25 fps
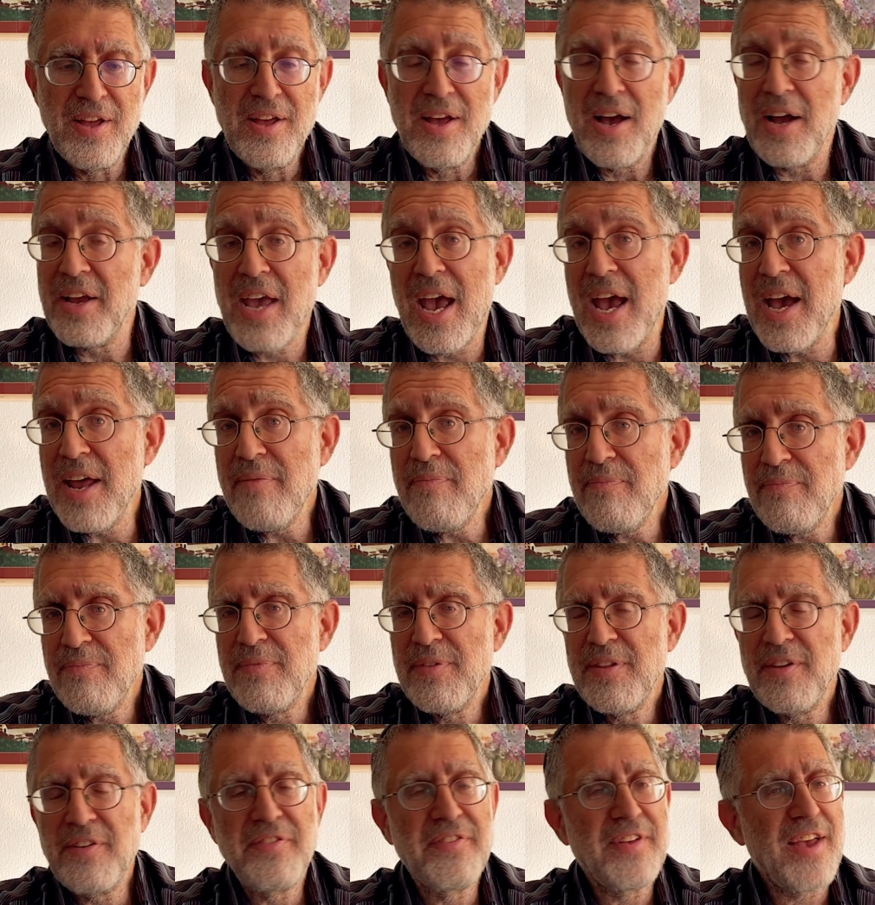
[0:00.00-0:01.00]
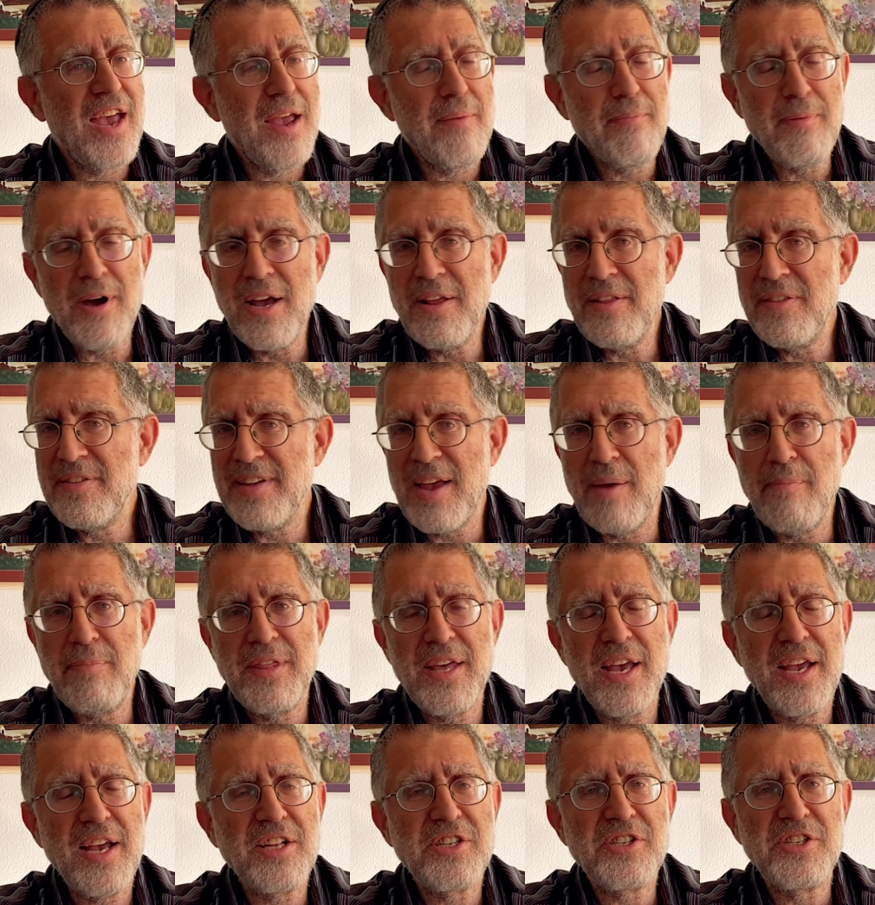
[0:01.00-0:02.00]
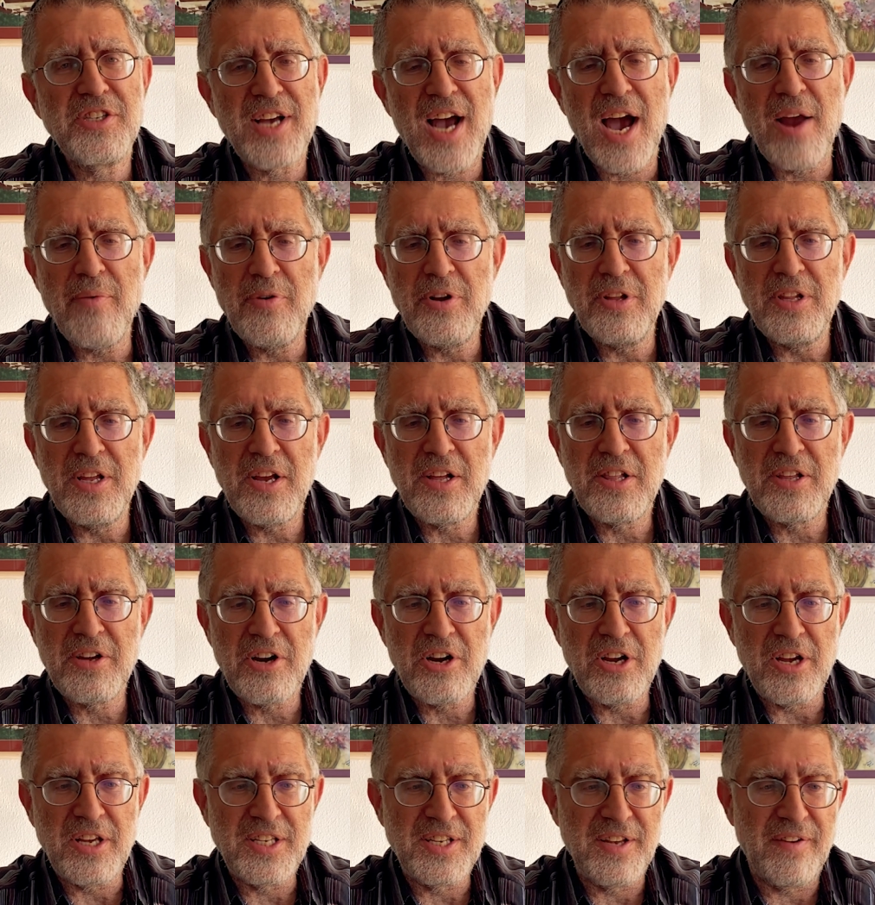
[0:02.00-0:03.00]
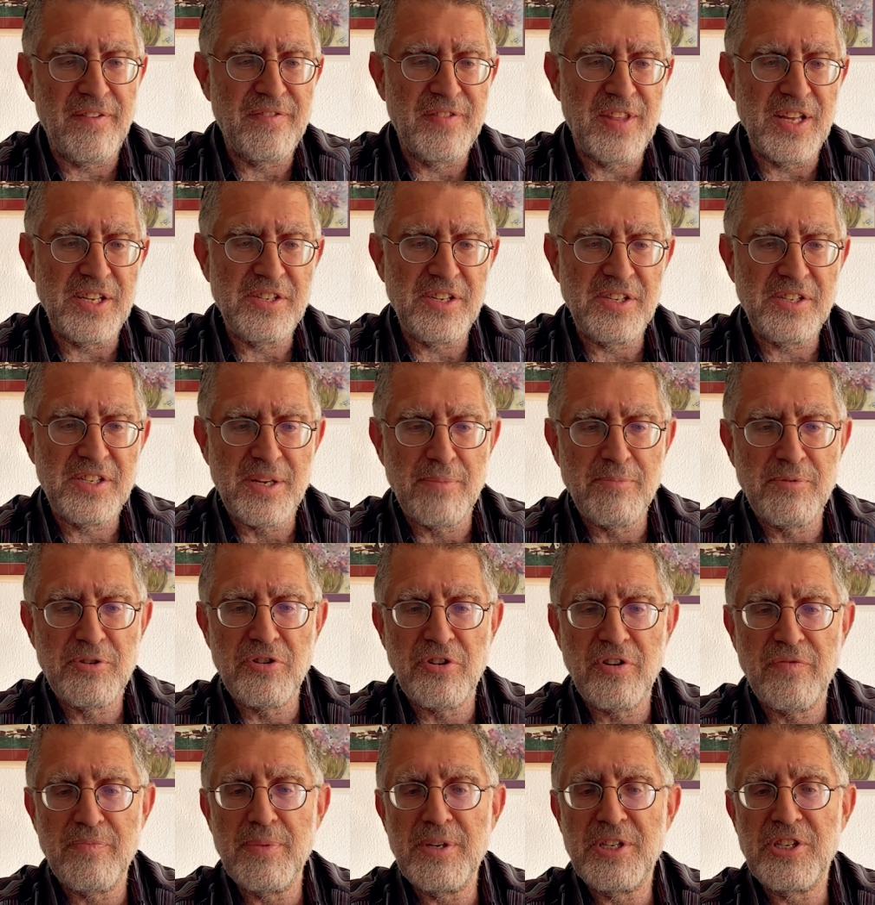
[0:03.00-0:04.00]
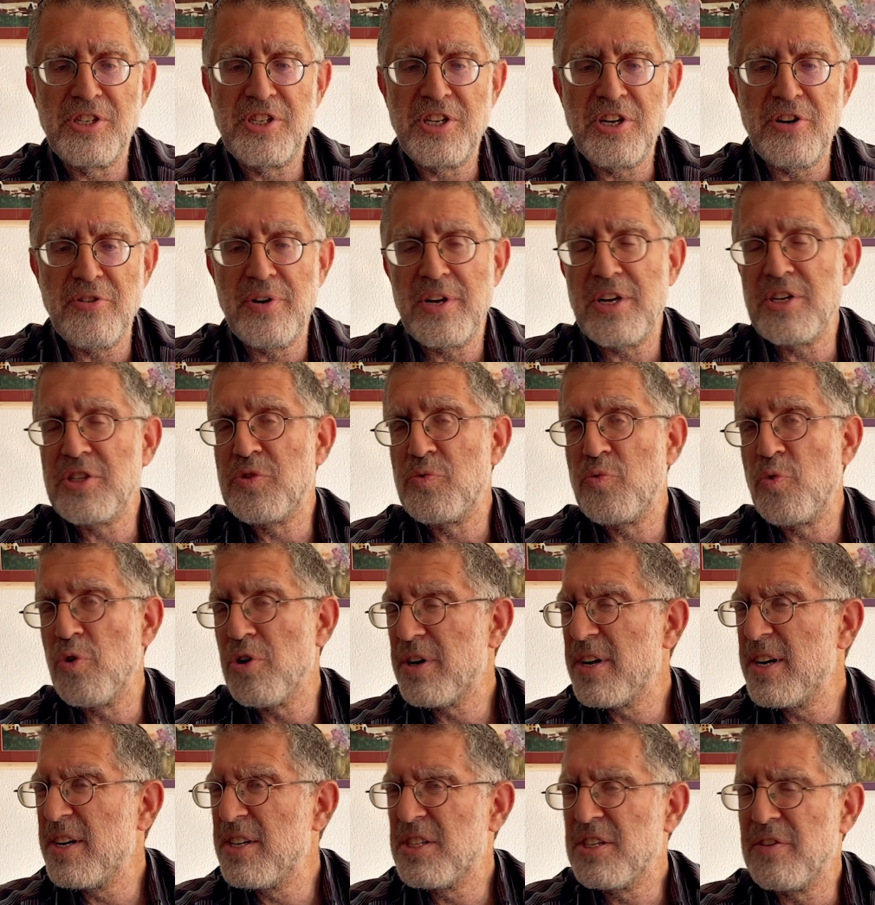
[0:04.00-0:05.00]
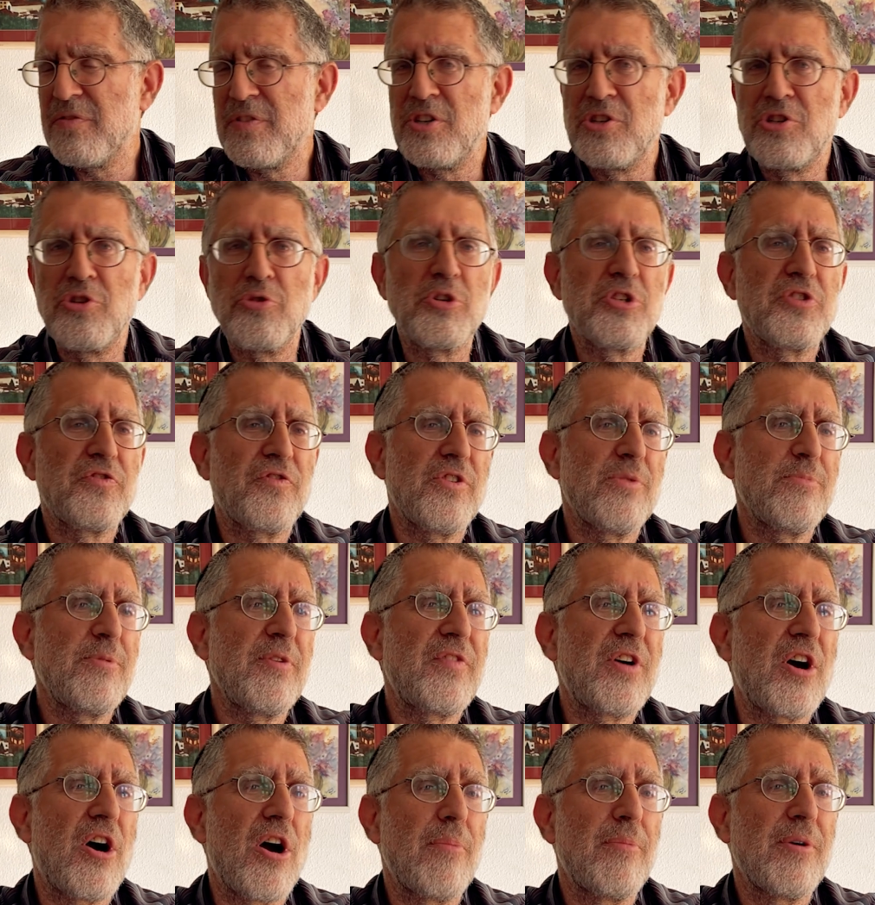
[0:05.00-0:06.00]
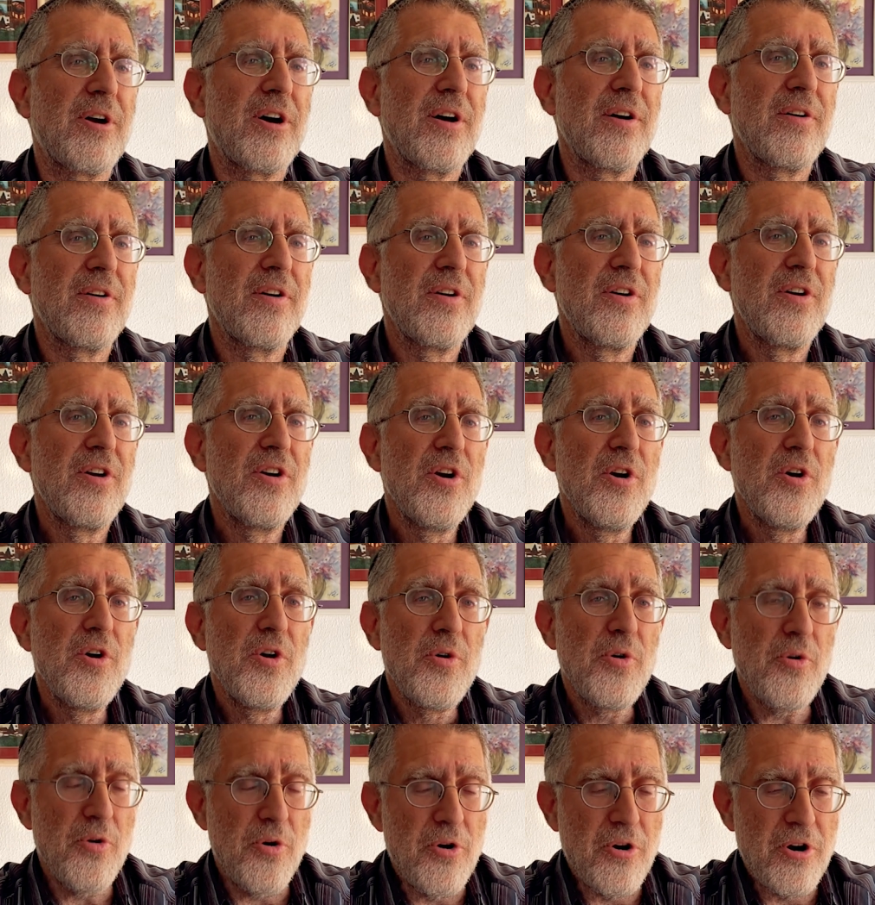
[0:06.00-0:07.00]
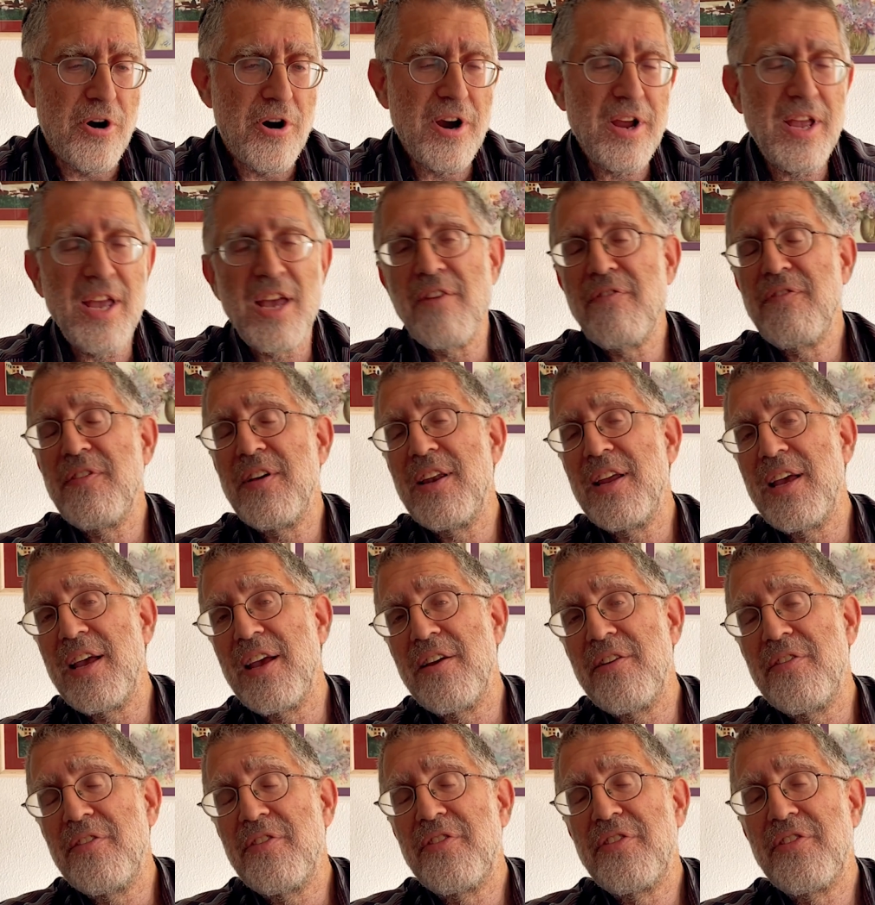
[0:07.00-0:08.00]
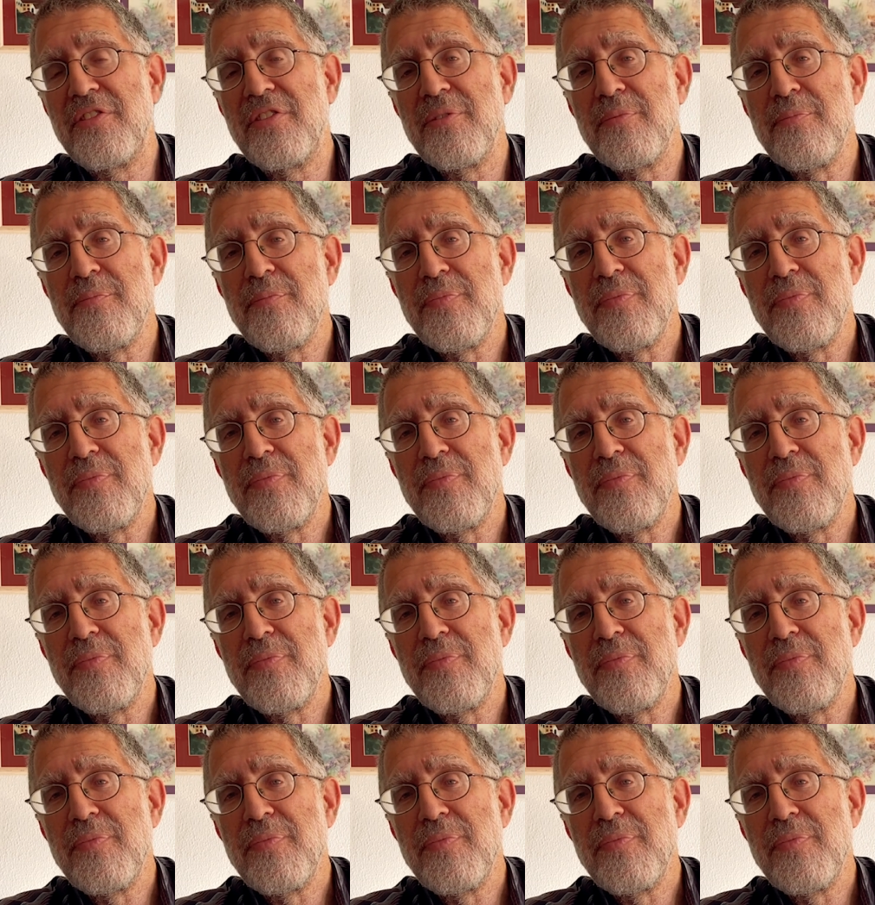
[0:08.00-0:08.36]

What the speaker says: Again, the same thing. It's not really clear is that this is some sort of mysterious workings of a Jewish form of karma, or if it is